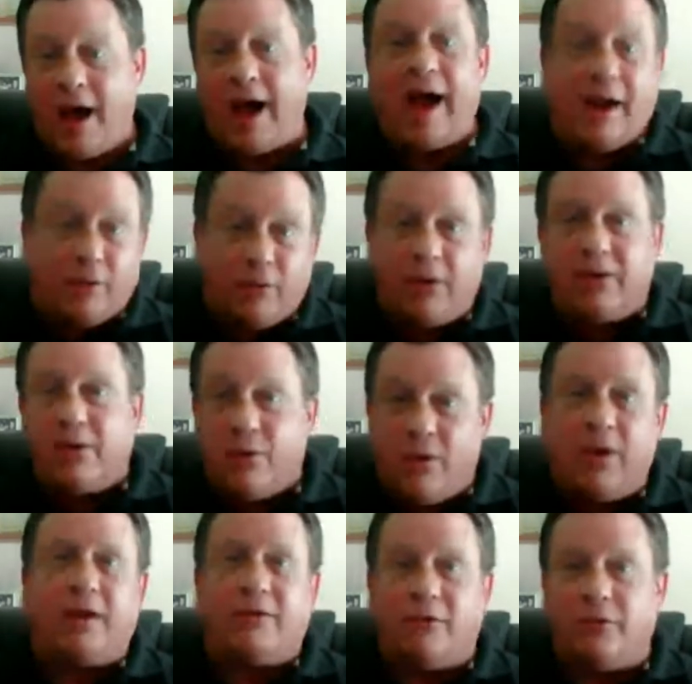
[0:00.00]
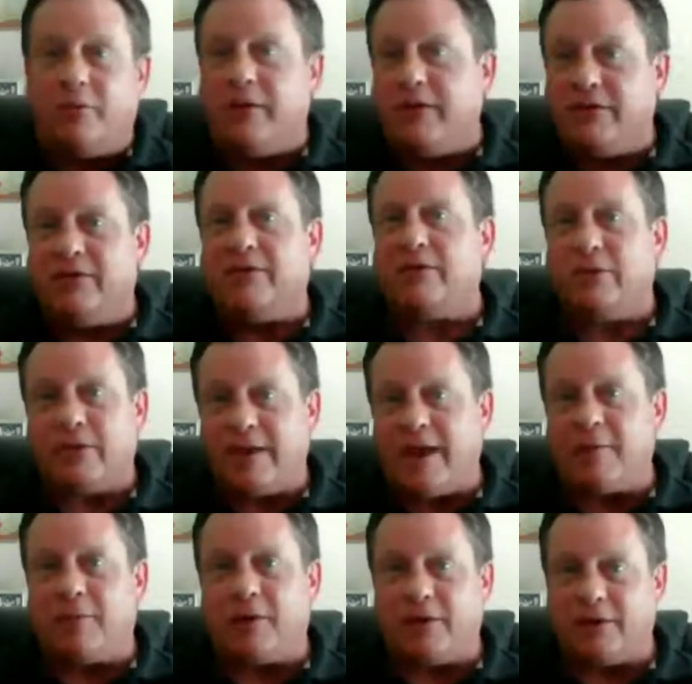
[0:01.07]
I really want to do business with
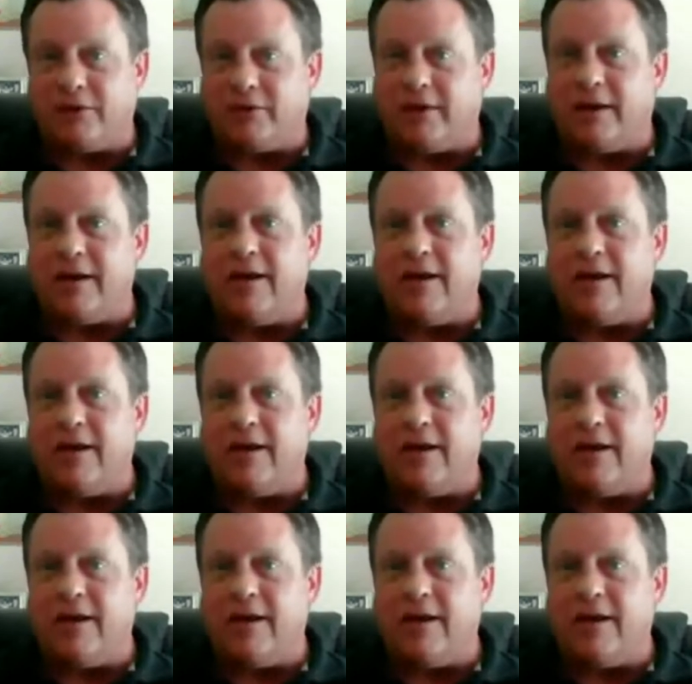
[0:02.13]
that person.